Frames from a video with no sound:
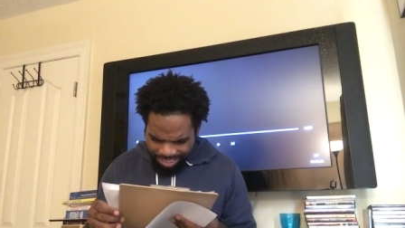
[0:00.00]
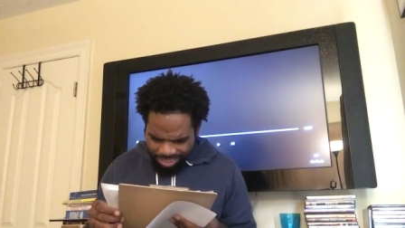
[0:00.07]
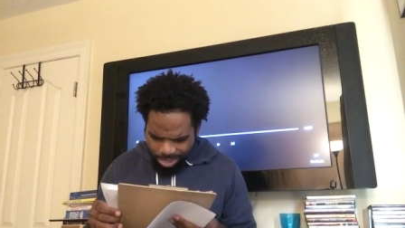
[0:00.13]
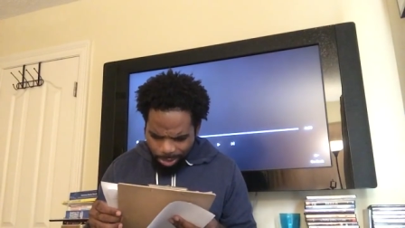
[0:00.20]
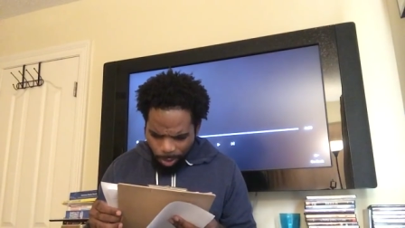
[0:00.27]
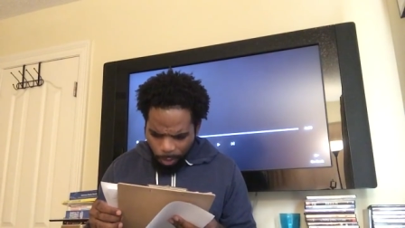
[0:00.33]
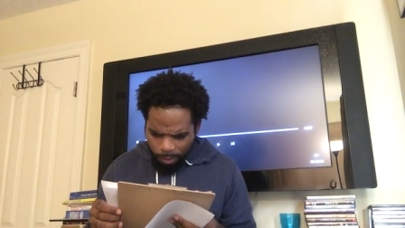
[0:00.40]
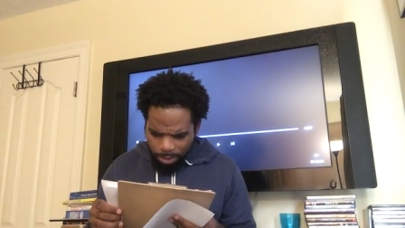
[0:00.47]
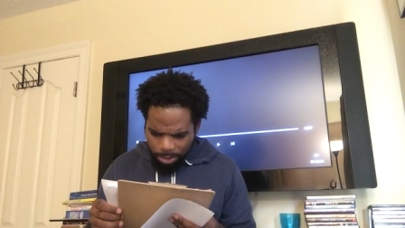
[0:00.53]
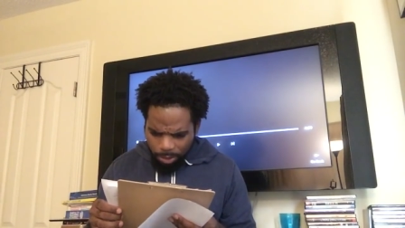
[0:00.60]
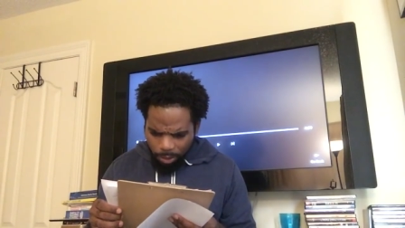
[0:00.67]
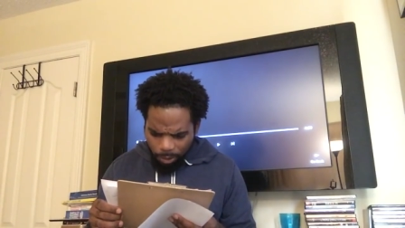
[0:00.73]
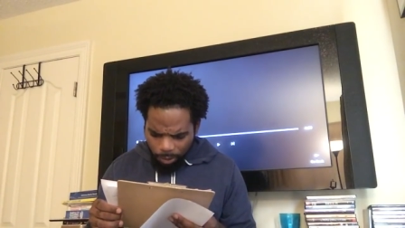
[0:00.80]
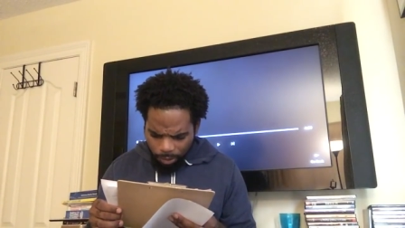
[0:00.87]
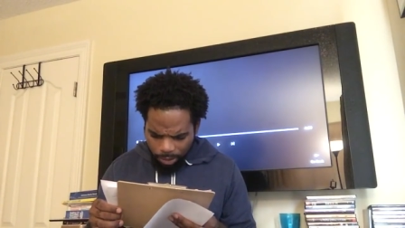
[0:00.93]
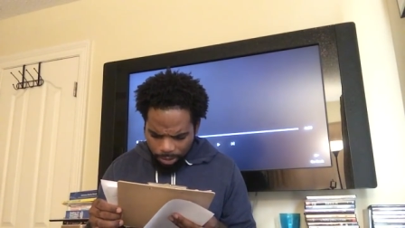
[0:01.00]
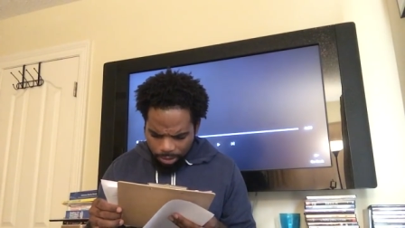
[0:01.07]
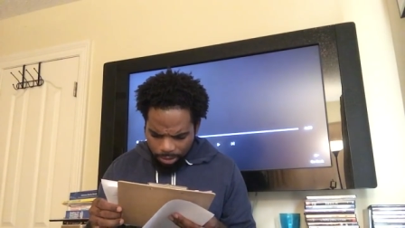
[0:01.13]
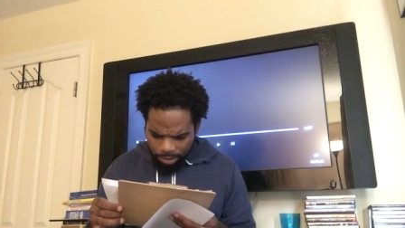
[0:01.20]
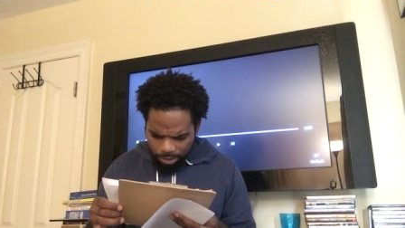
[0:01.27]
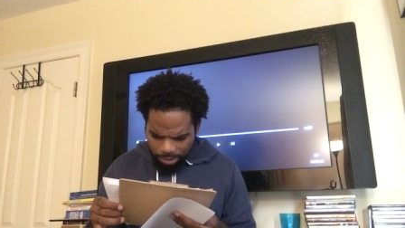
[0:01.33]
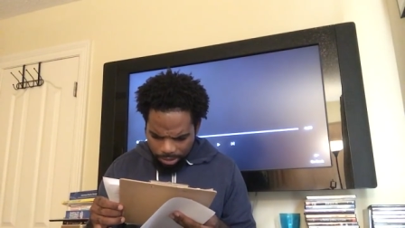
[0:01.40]
And the song is
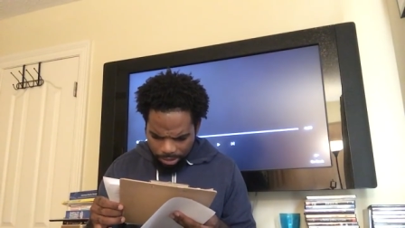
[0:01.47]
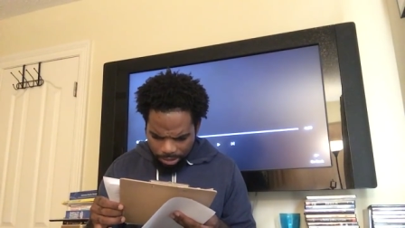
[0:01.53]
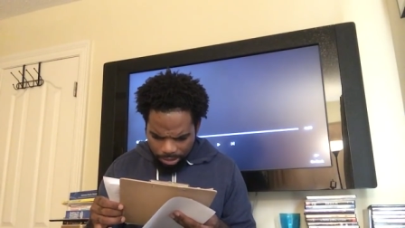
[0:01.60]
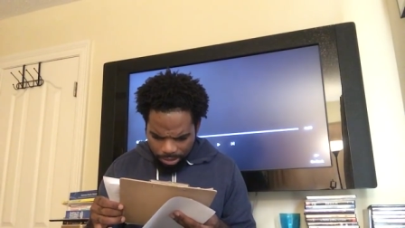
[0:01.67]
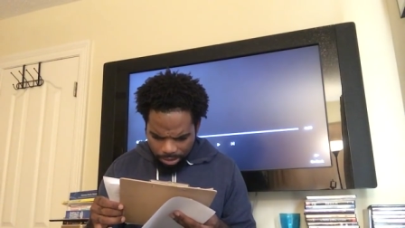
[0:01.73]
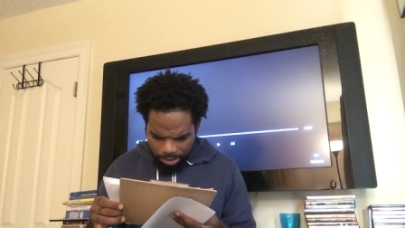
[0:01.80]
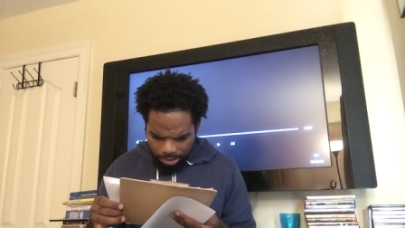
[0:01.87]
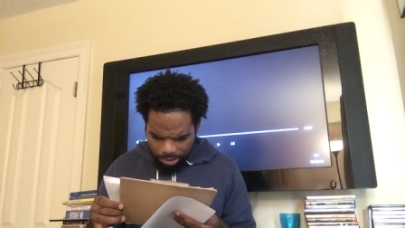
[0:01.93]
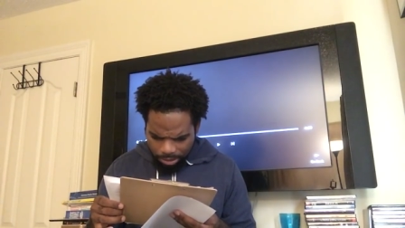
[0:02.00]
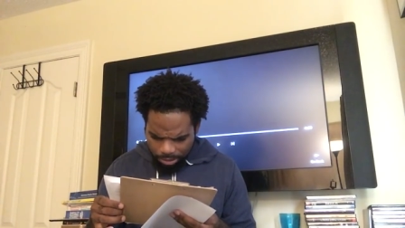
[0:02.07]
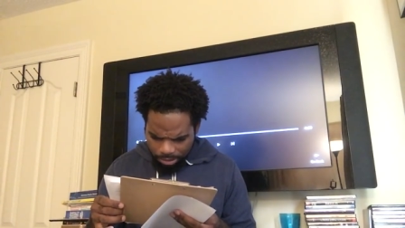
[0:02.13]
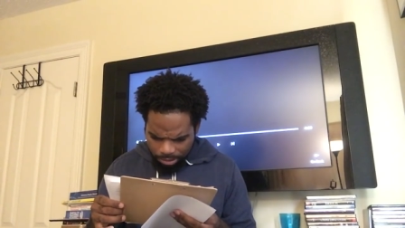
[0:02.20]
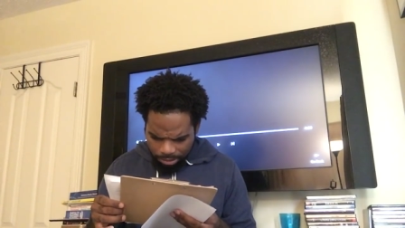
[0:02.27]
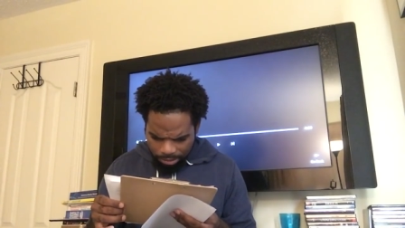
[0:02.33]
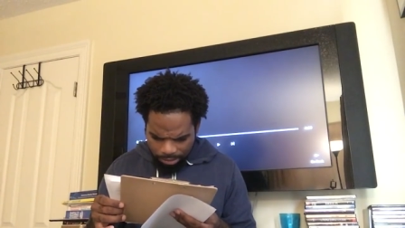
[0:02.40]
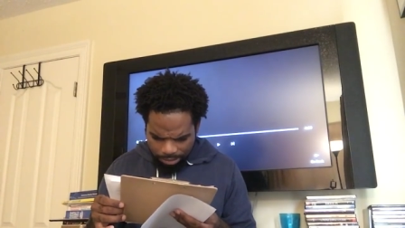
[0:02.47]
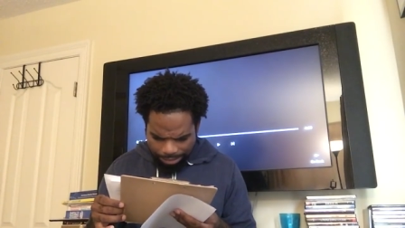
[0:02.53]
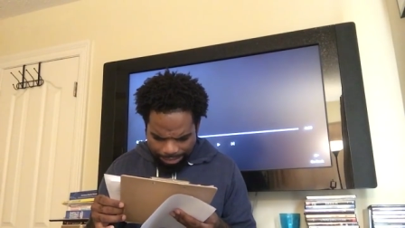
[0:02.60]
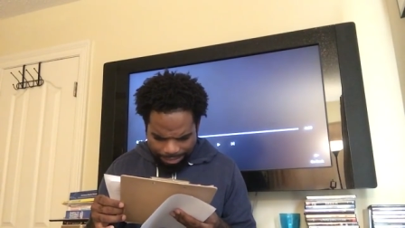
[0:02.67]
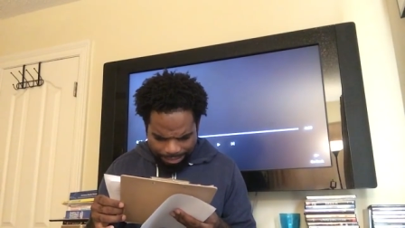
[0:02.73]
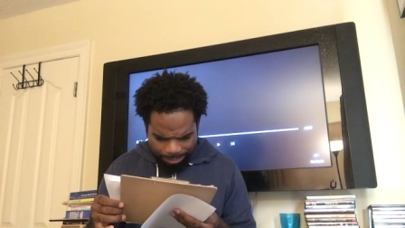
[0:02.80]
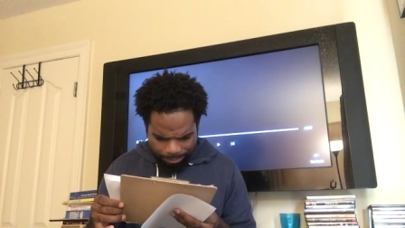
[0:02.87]

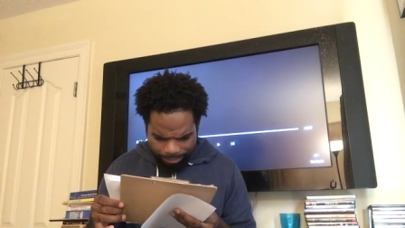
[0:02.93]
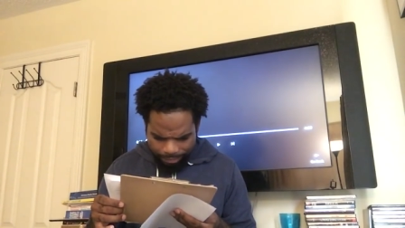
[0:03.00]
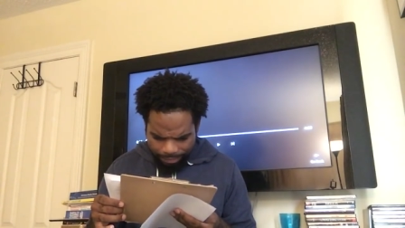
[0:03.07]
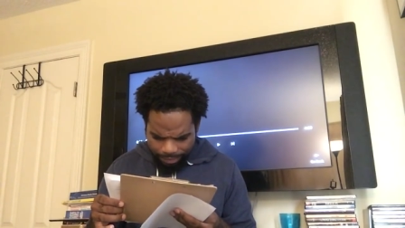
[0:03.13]
called